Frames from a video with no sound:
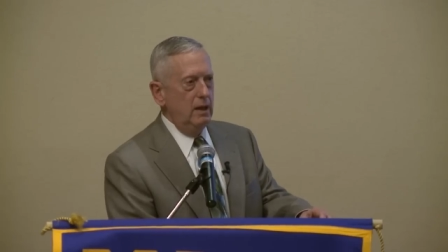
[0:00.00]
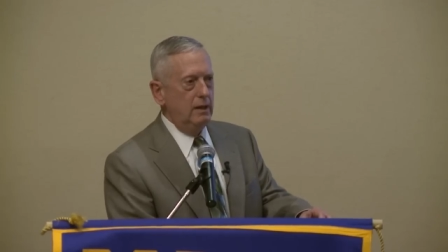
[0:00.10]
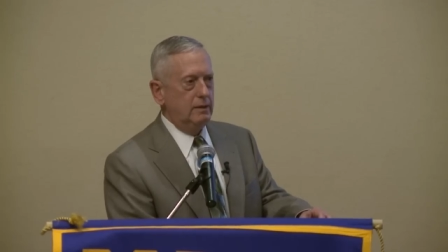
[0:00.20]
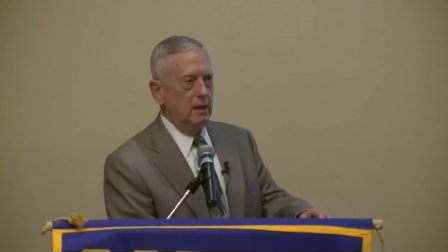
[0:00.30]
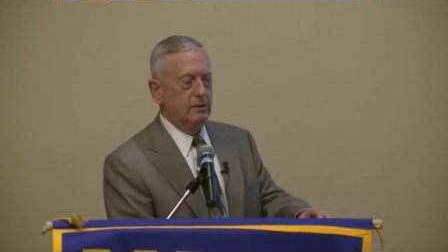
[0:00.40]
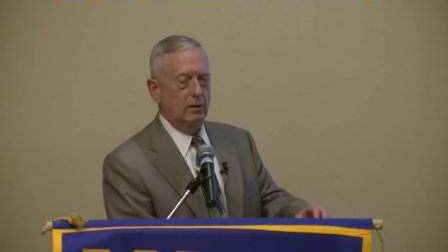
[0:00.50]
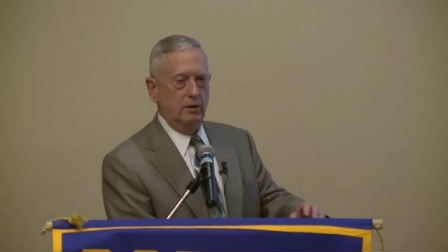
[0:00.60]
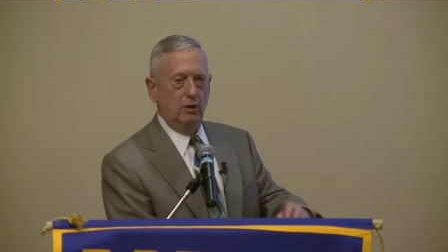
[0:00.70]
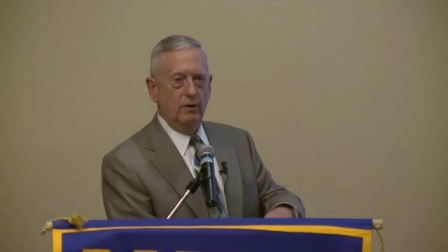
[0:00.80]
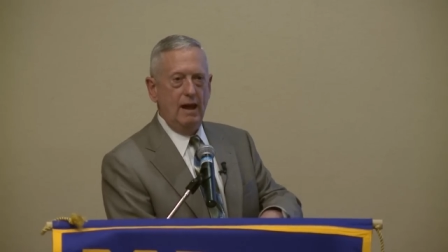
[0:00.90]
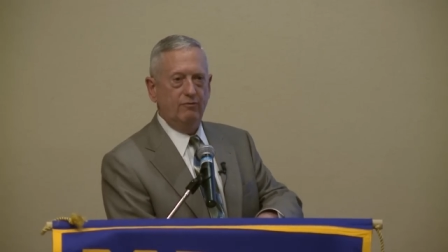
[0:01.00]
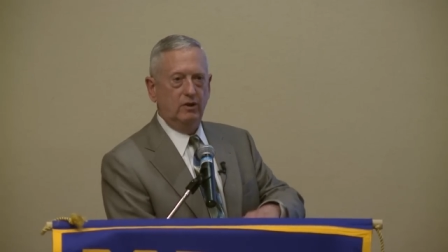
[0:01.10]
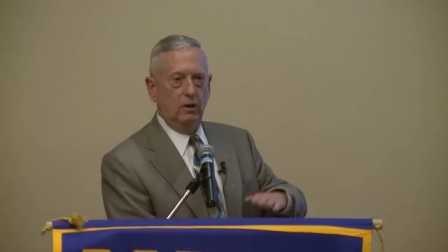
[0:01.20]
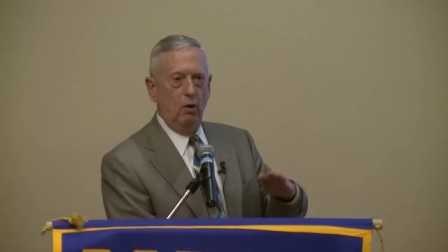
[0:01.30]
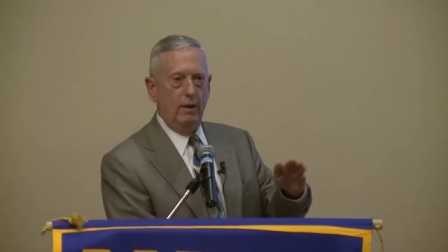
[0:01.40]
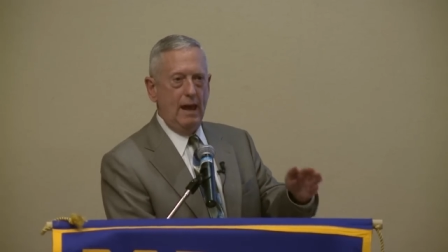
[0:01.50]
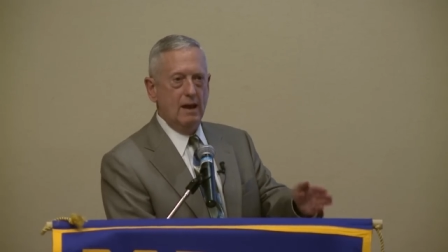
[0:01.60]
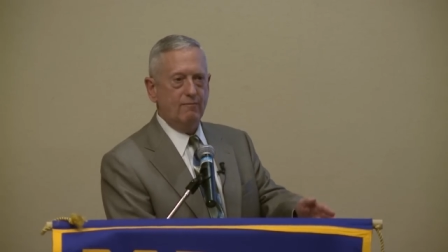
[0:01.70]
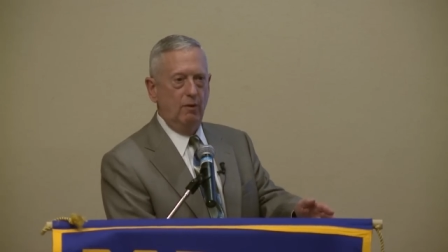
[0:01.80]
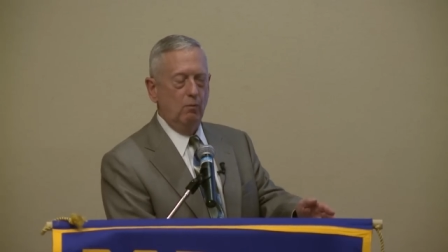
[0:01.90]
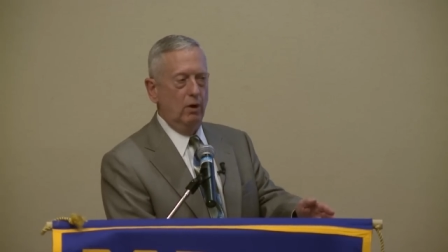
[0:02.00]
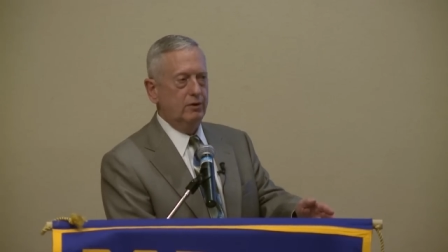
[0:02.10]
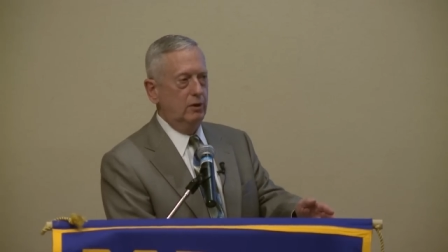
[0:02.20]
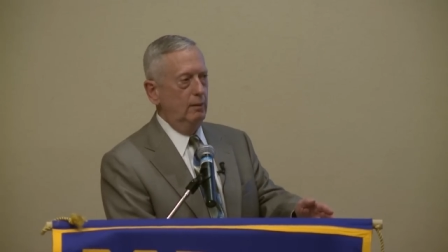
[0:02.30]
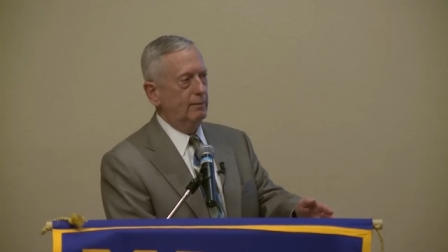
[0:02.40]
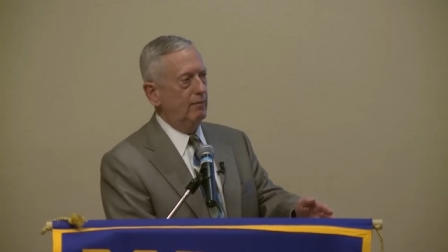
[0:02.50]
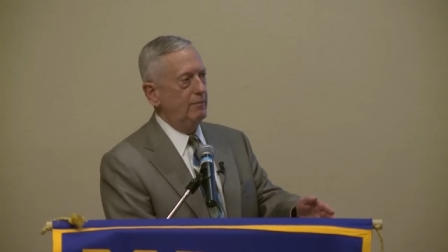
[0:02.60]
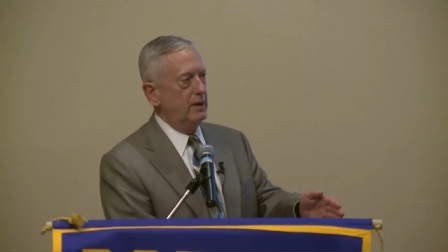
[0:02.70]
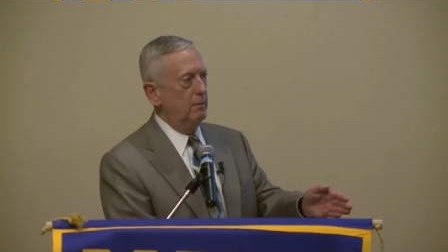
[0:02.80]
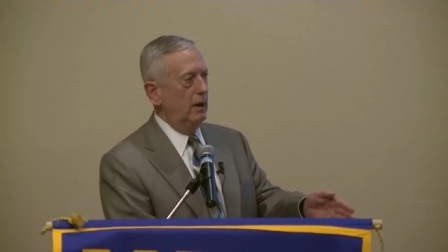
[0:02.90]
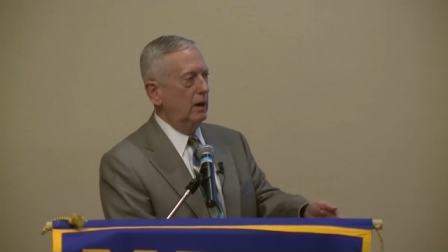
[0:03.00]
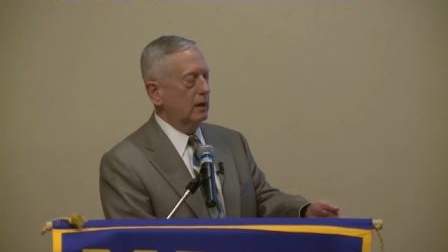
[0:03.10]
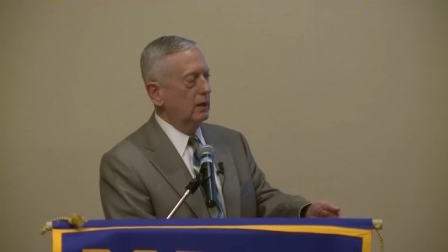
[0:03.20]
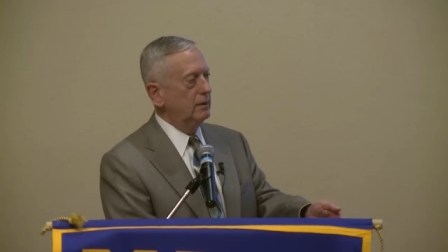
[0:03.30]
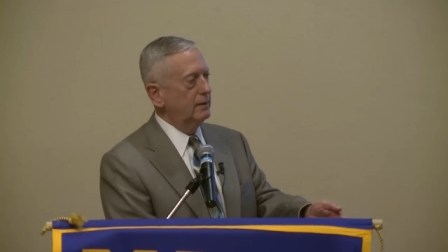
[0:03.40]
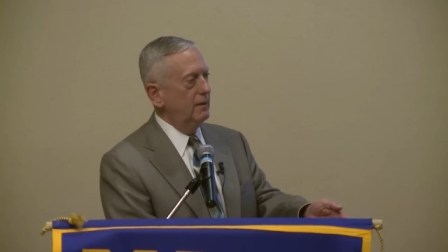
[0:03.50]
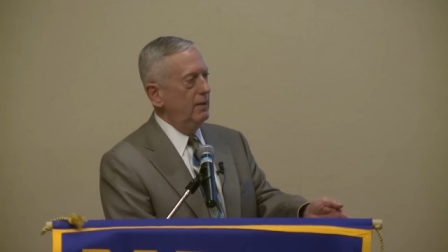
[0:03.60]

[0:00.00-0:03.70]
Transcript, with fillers: He said, so you don't have to go and ask for more troops from the Americans.